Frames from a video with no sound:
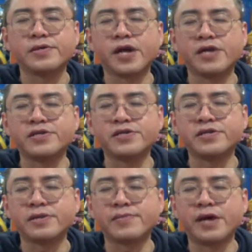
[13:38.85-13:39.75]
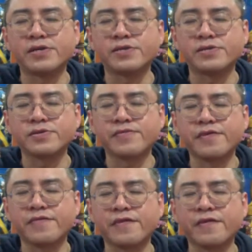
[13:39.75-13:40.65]
Tightening the muscles of
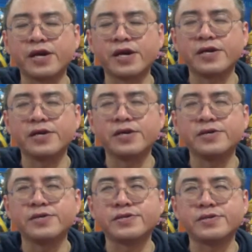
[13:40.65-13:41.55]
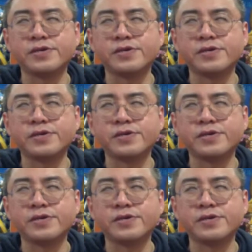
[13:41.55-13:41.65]
your forehead?